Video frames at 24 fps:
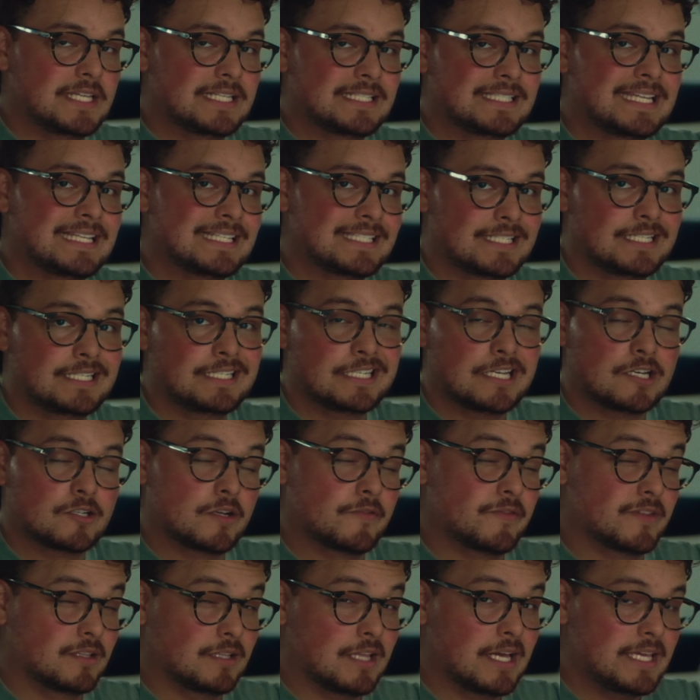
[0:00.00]
intensity down
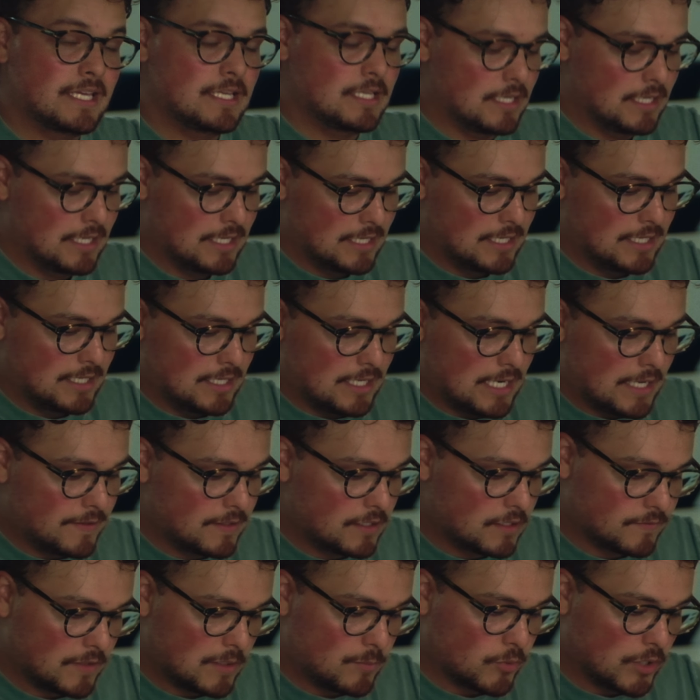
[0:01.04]
on the light. I
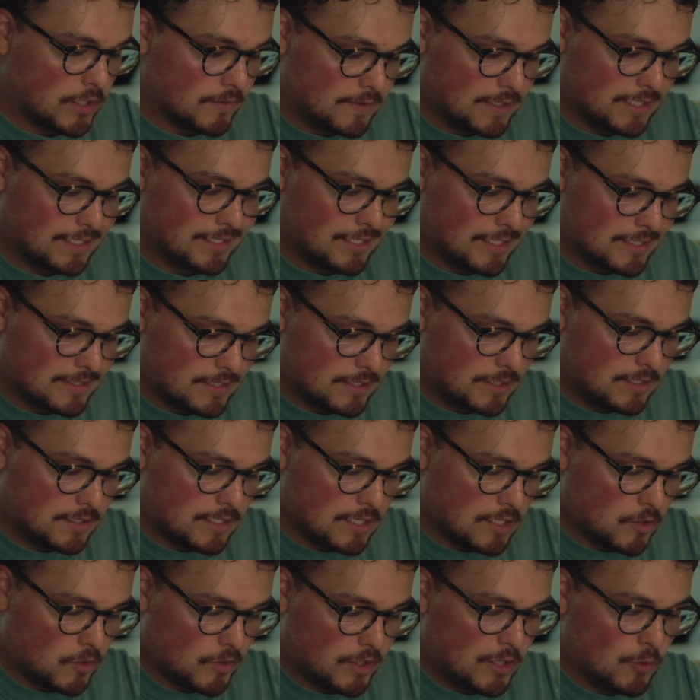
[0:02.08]
think if I brought the intensity
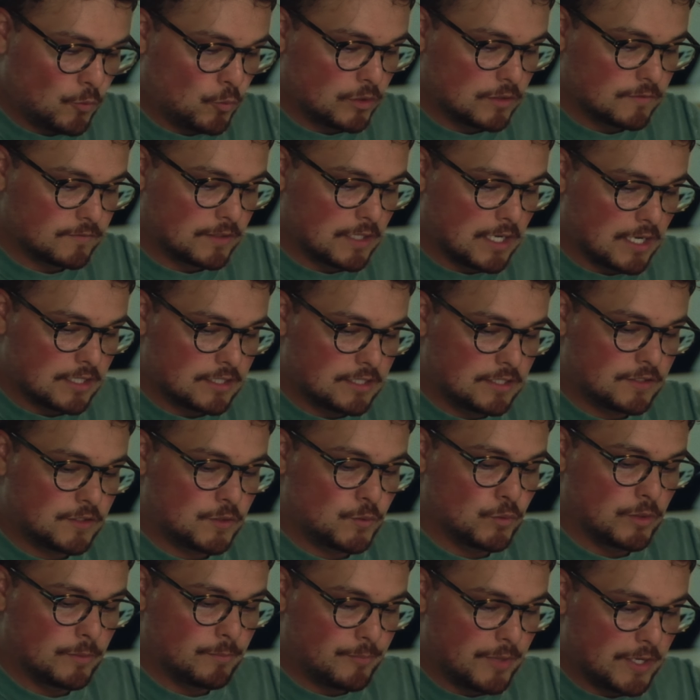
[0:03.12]
down, it would have gotten it
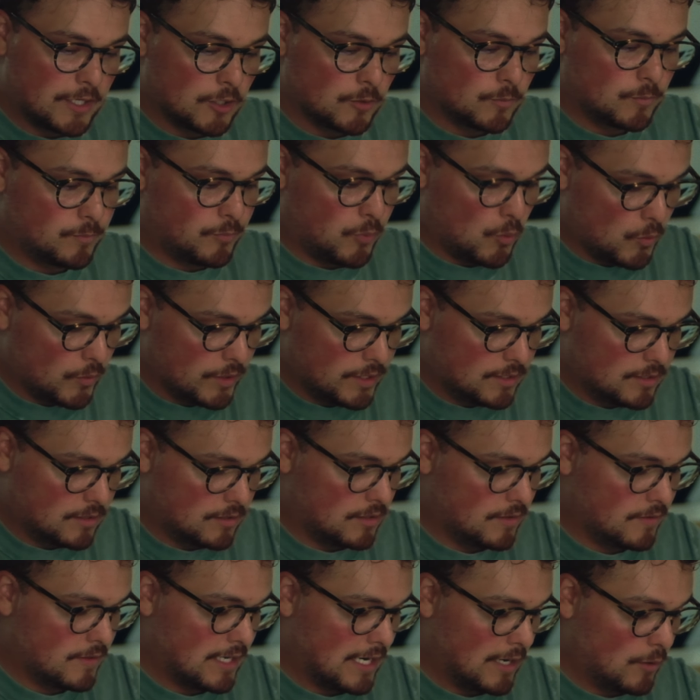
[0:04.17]
to a better point
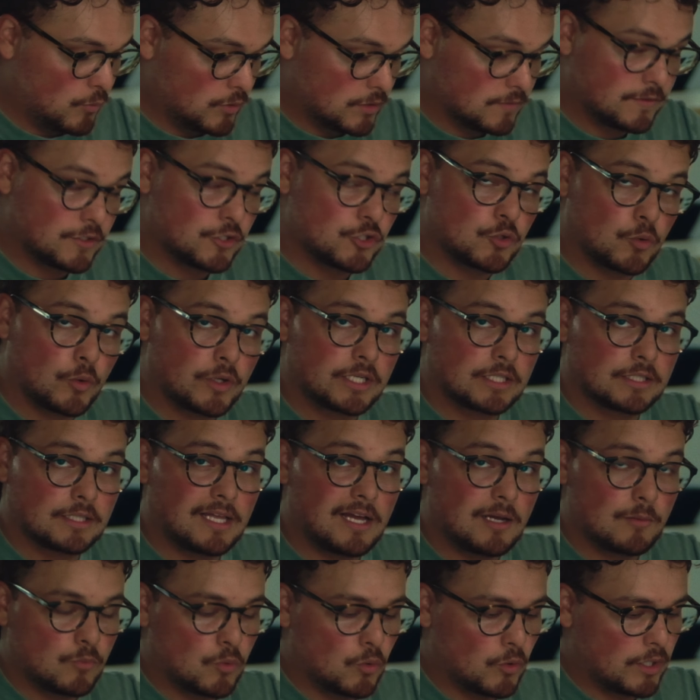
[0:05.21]
that I would have enjoyed a
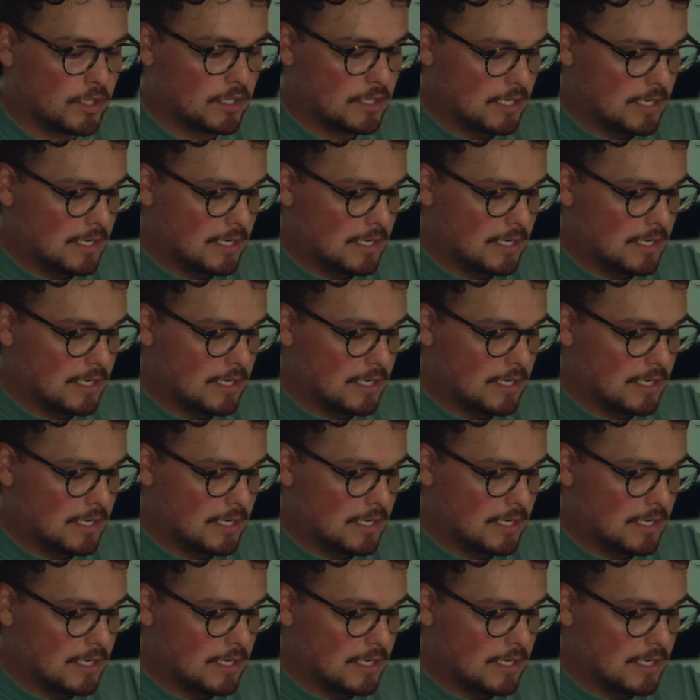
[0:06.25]
lot more.